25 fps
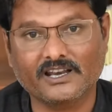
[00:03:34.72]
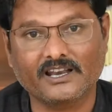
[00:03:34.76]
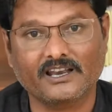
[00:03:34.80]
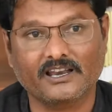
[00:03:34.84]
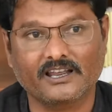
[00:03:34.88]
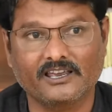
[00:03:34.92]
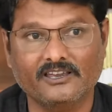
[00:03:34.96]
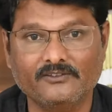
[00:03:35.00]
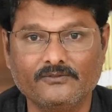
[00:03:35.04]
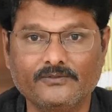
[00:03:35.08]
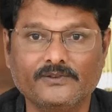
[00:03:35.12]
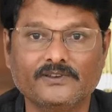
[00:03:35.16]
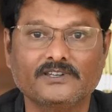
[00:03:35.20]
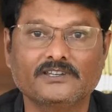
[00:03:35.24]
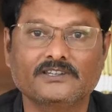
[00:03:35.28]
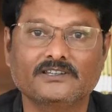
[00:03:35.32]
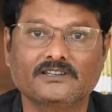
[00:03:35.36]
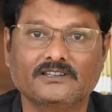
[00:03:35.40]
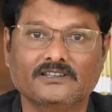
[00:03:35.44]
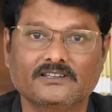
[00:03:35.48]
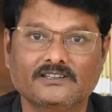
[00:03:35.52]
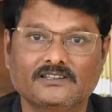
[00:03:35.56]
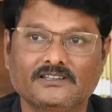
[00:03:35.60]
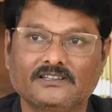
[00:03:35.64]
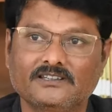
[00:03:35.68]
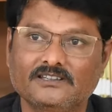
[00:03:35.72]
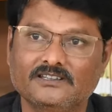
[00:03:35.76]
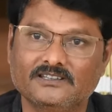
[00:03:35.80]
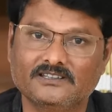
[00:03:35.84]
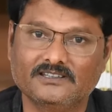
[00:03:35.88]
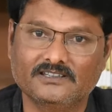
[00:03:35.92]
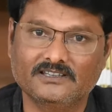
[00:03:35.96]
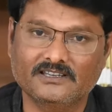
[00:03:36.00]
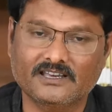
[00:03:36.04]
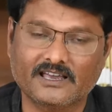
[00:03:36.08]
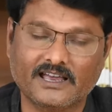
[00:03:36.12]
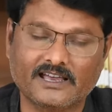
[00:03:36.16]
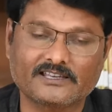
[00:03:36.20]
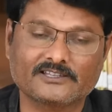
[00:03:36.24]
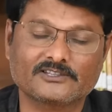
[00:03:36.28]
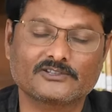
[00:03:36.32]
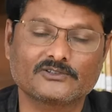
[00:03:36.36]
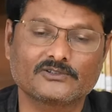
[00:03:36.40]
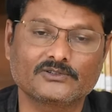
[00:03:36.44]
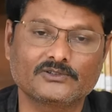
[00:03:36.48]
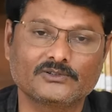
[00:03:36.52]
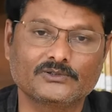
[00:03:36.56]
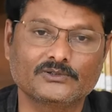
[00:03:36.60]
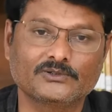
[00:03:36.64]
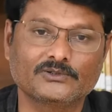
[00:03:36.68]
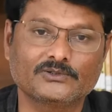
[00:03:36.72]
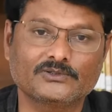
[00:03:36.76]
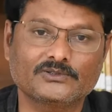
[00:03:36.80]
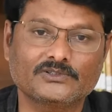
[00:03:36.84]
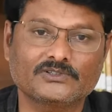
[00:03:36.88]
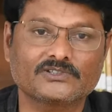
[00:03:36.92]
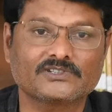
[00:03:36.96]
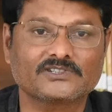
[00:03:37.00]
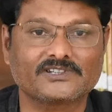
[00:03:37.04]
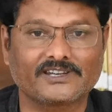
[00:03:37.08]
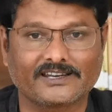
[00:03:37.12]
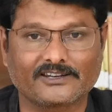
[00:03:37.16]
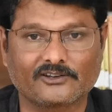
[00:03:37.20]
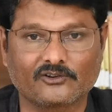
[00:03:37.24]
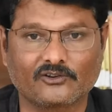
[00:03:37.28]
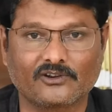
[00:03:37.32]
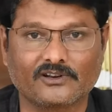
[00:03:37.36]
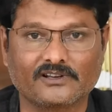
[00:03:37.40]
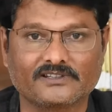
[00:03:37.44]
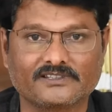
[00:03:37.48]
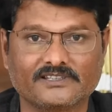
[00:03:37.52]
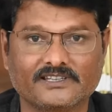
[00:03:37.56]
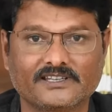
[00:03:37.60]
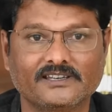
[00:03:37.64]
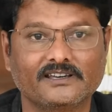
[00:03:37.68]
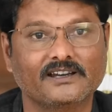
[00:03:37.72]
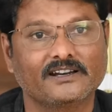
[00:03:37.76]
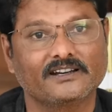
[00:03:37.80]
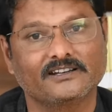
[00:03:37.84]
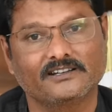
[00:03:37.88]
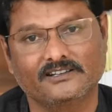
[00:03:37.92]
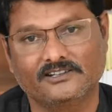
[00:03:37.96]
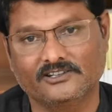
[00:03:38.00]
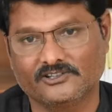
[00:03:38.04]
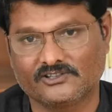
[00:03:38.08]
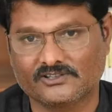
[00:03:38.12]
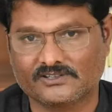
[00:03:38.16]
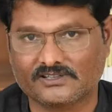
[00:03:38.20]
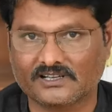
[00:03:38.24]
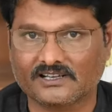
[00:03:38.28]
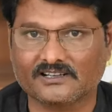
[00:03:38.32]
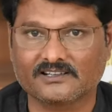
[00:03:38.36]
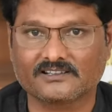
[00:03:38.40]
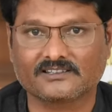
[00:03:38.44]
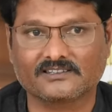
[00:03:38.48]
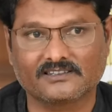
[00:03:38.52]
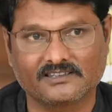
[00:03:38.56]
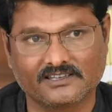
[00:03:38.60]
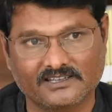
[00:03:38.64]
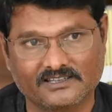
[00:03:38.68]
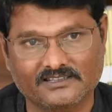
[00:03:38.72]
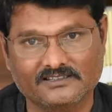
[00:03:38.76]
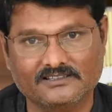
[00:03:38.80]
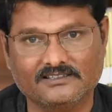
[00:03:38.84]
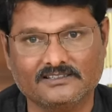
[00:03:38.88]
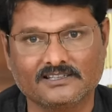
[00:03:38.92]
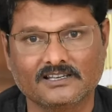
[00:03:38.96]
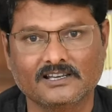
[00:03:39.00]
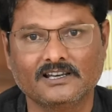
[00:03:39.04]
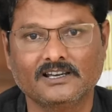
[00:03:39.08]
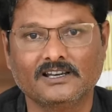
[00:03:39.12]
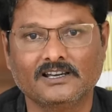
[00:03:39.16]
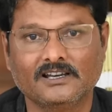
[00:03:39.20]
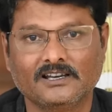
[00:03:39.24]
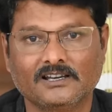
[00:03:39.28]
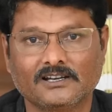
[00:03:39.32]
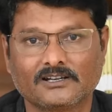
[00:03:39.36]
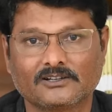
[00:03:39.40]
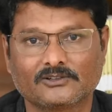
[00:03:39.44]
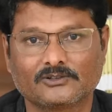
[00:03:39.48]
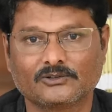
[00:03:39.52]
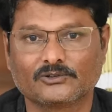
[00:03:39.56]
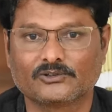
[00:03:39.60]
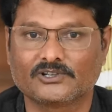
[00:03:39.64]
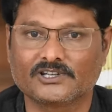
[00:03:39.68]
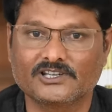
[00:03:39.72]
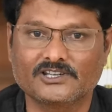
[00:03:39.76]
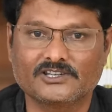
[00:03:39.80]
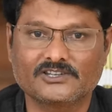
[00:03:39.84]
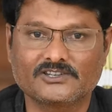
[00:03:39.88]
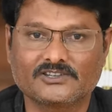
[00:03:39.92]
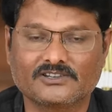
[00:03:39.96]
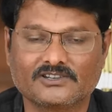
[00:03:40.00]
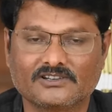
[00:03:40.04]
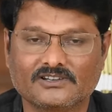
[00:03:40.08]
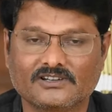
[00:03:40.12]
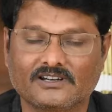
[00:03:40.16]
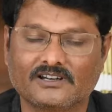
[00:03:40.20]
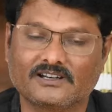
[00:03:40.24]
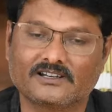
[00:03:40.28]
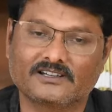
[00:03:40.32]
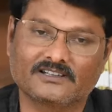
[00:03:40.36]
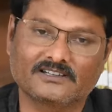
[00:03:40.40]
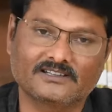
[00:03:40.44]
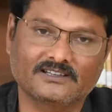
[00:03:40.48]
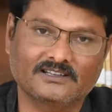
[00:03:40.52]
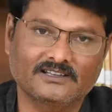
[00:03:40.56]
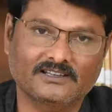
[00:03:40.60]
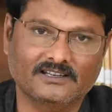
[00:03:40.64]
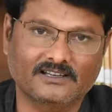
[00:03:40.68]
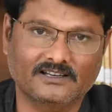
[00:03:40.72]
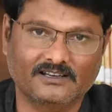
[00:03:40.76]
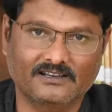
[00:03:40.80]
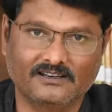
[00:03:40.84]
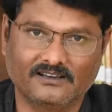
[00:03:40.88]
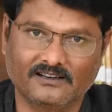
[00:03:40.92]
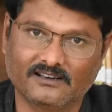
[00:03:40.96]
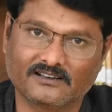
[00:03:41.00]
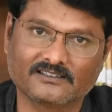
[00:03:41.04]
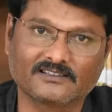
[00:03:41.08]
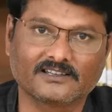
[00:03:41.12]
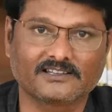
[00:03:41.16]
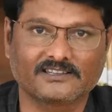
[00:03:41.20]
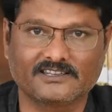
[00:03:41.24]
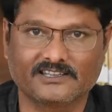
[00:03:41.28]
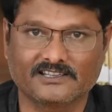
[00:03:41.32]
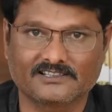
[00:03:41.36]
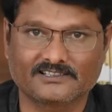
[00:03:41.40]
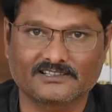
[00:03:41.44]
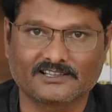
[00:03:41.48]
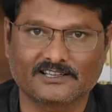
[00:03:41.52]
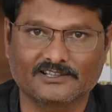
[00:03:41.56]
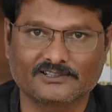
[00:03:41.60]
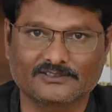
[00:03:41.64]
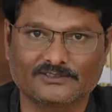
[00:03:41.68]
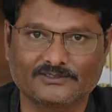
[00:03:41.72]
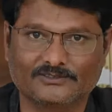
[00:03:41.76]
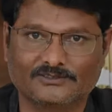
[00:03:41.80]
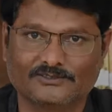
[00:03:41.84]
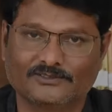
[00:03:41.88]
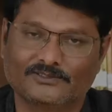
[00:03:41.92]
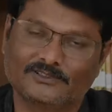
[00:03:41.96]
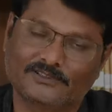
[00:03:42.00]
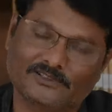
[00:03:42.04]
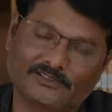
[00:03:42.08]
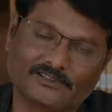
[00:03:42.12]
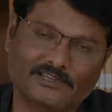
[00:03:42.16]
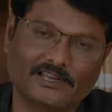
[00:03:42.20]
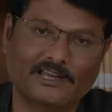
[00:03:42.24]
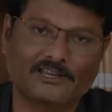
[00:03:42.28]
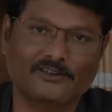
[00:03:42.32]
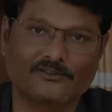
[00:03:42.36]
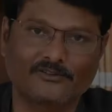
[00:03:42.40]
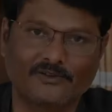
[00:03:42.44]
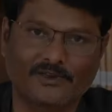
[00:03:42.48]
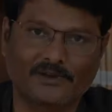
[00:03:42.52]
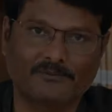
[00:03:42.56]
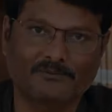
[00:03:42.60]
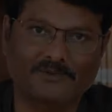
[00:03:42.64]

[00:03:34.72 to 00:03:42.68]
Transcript: life, he has to use technology and digital things to teach and learn the things also. Thank you very